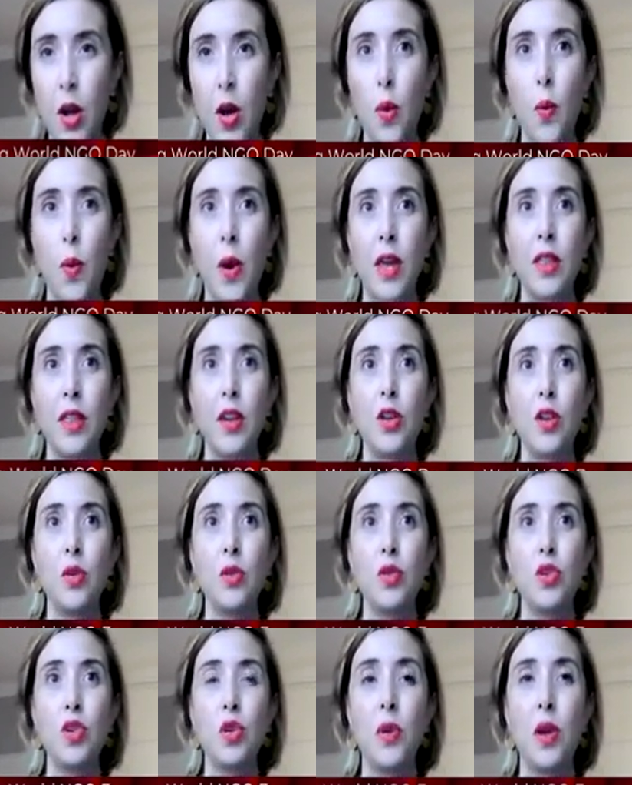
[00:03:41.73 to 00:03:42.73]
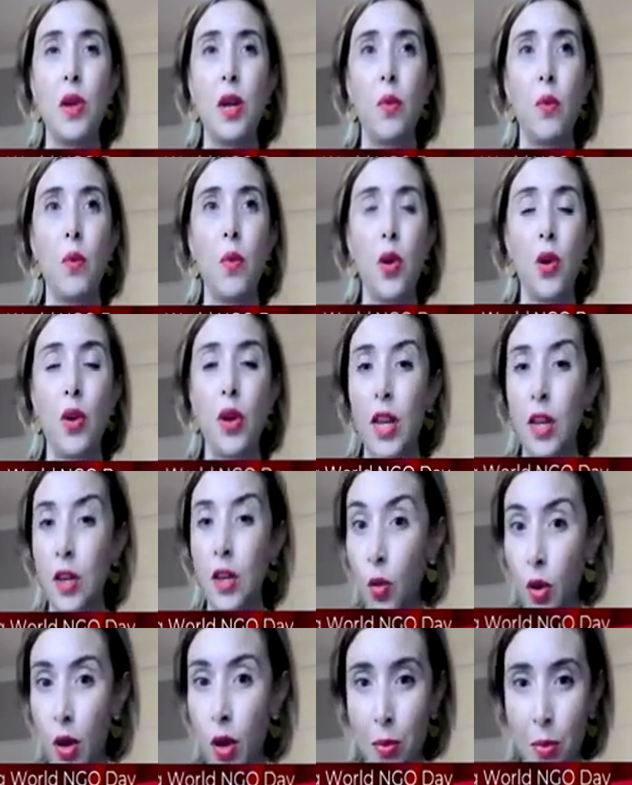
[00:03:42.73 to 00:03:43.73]
whether you're doing work in
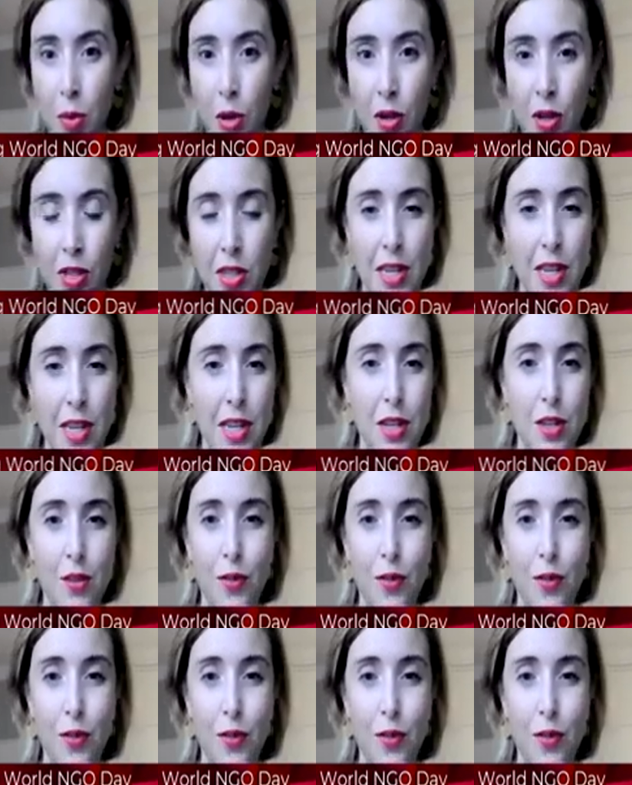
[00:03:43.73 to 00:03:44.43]
your communities,